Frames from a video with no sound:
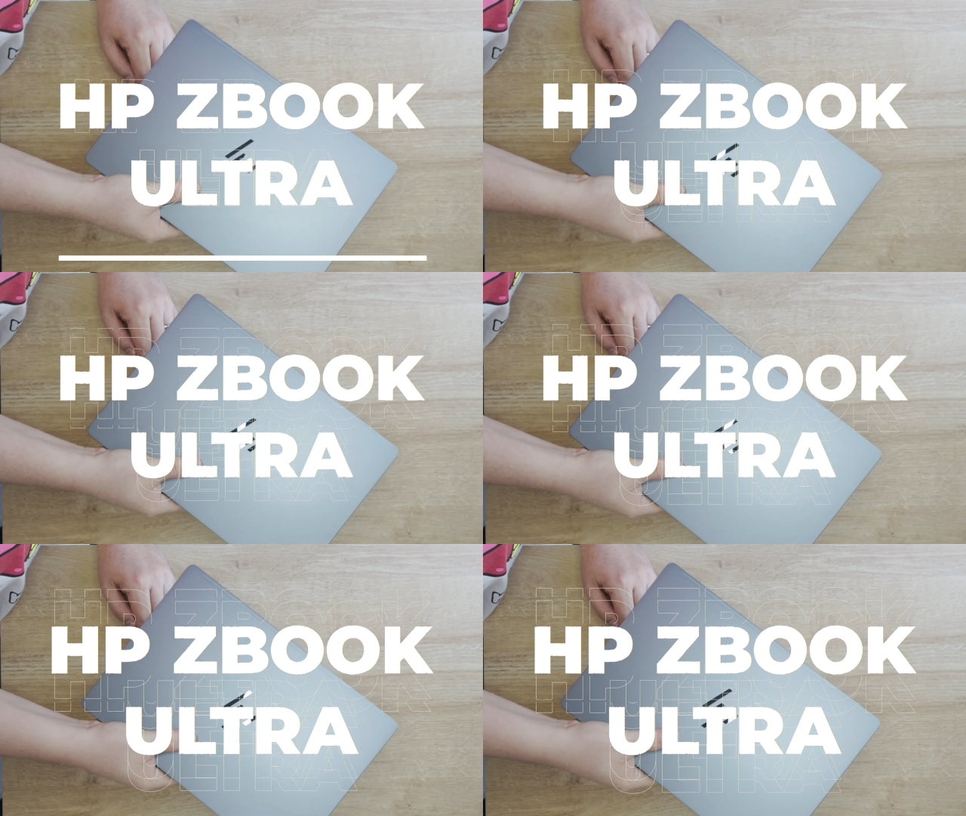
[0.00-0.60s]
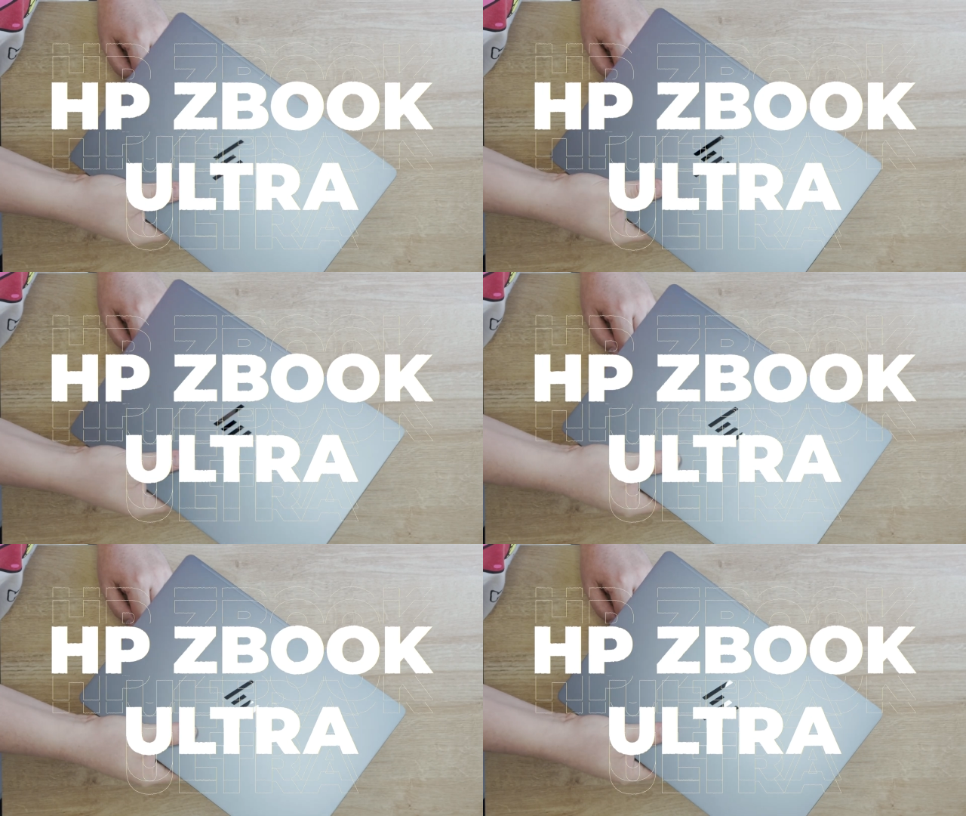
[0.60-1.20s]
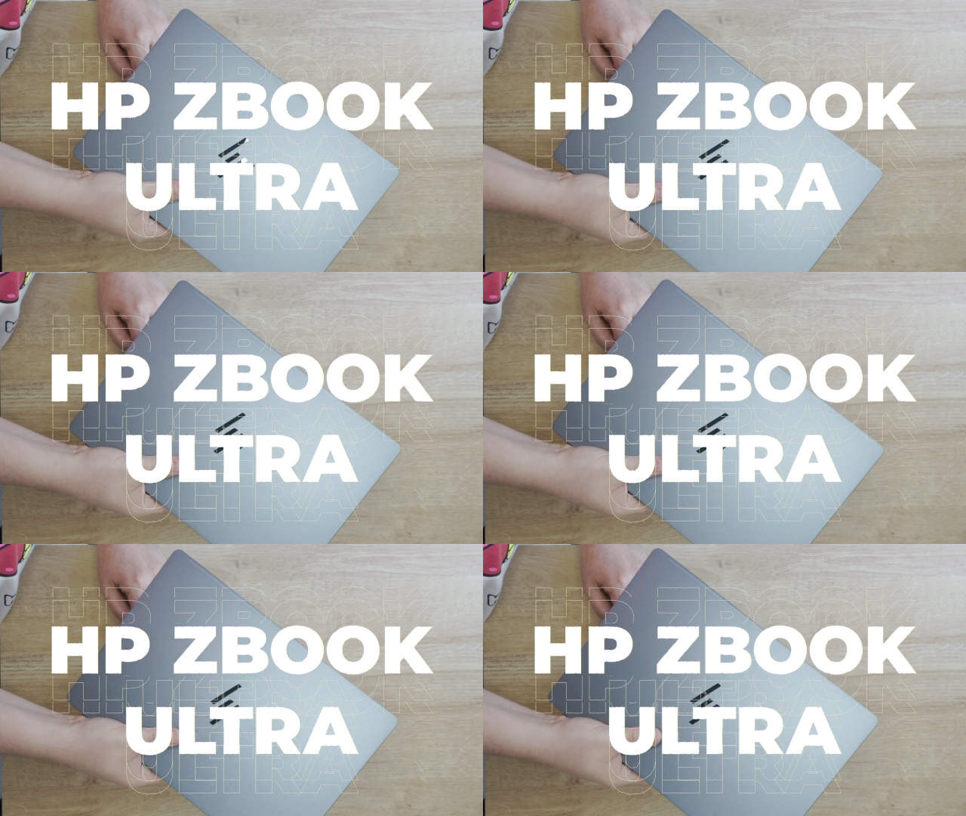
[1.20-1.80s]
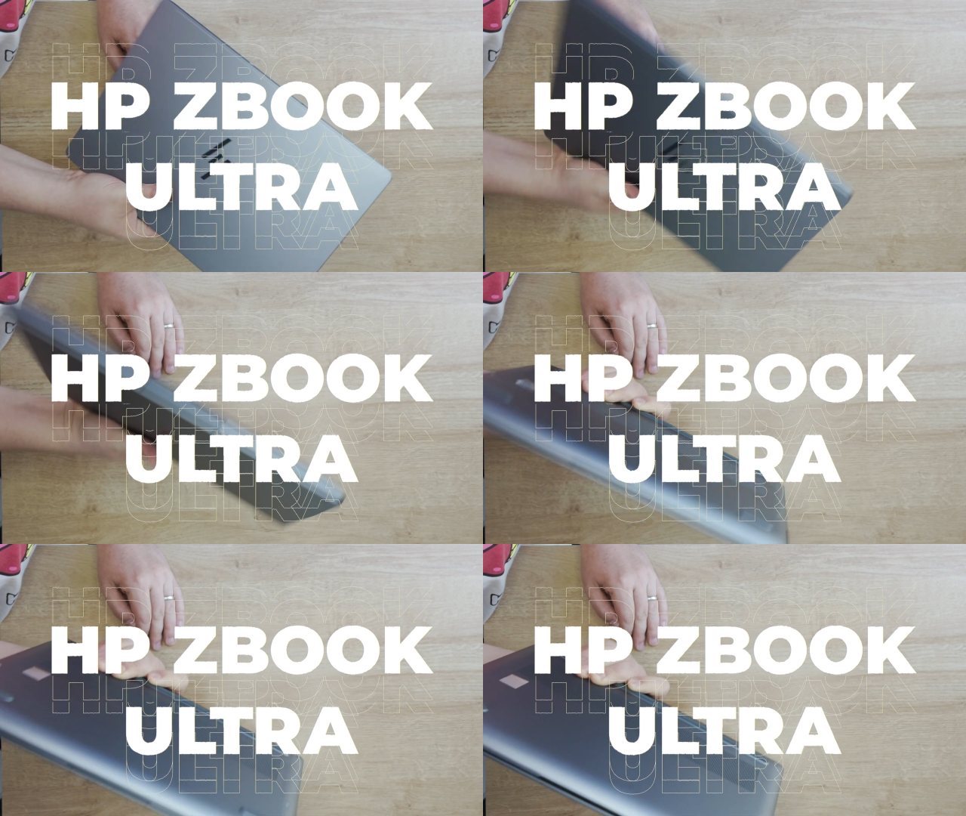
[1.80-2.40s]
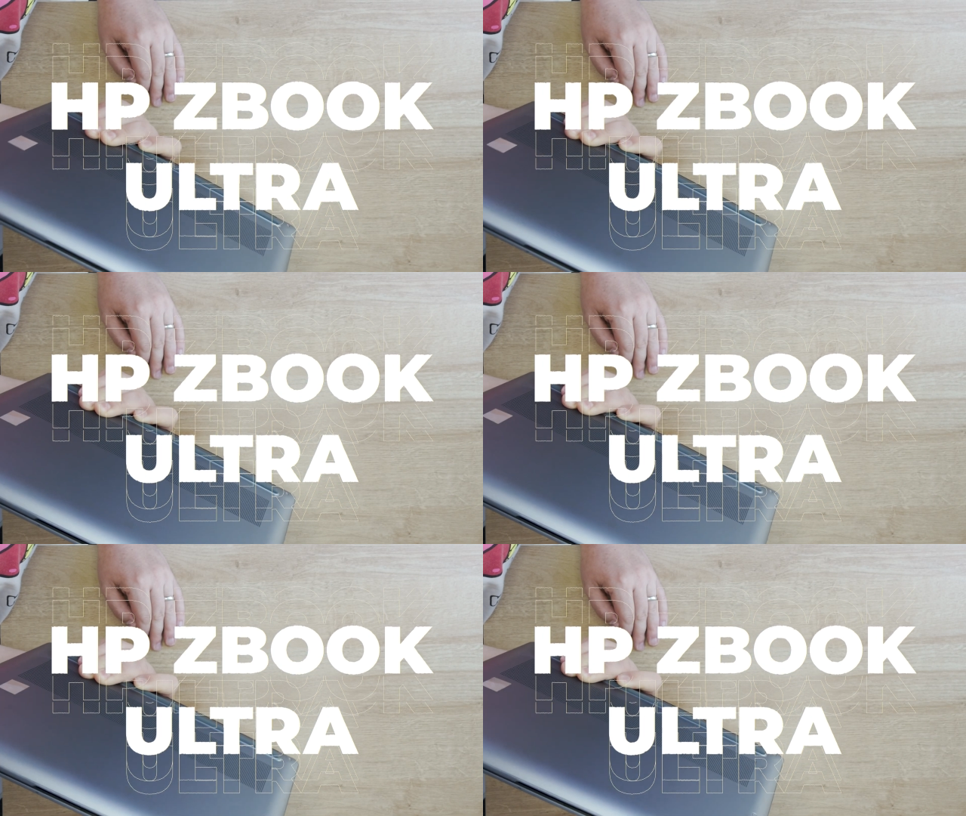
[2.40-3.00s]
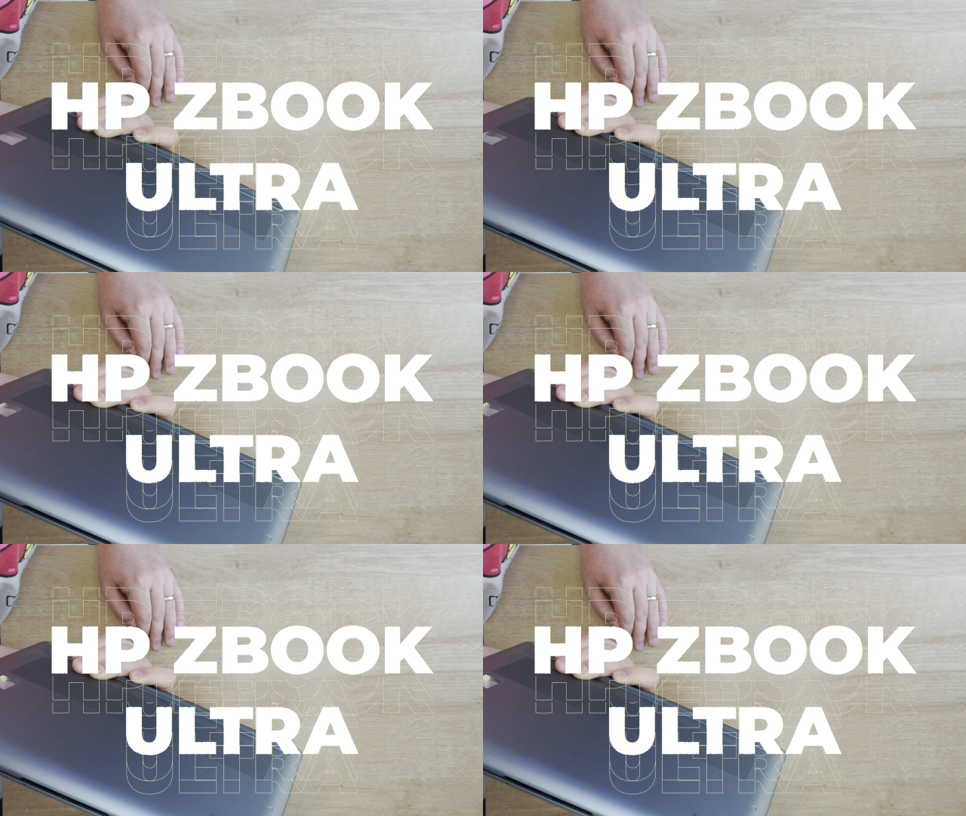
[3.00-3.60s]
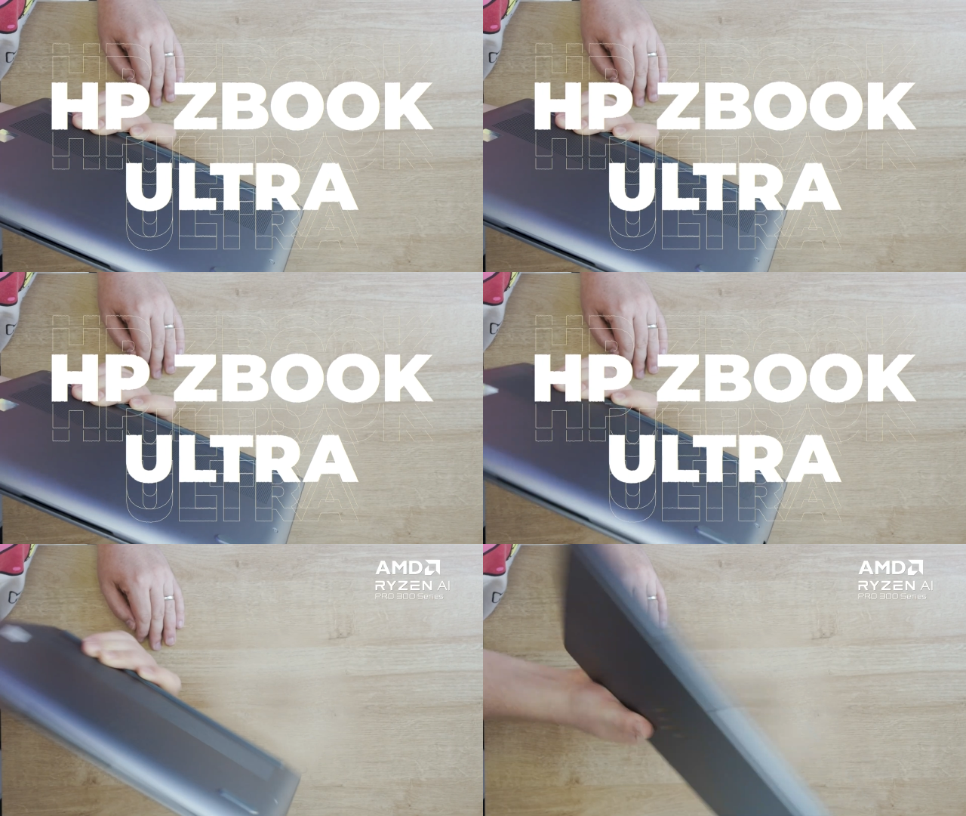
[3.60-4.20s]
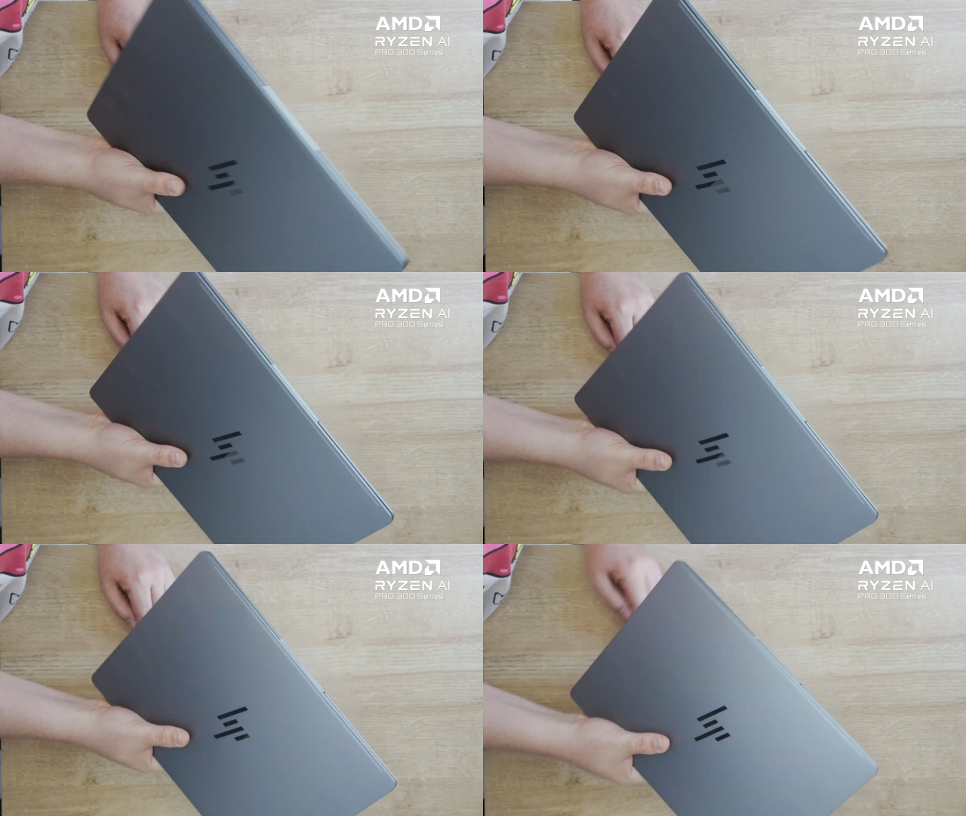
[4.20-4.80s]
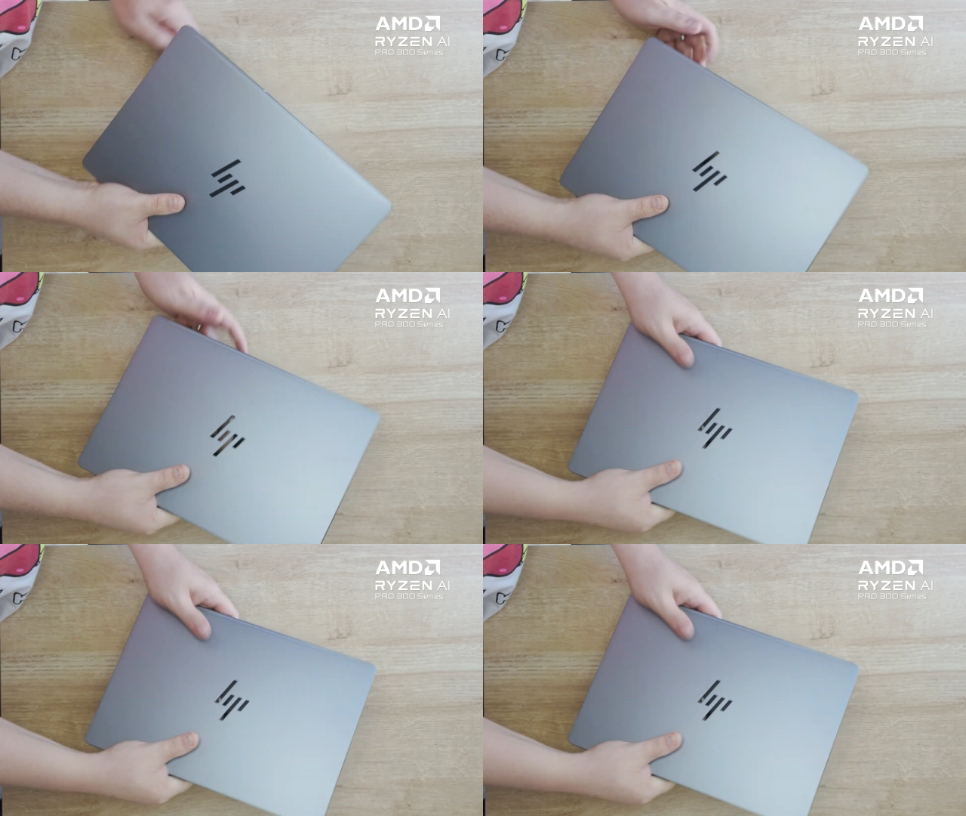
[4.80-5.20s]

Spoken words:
No face is visible, so there are no lips to read.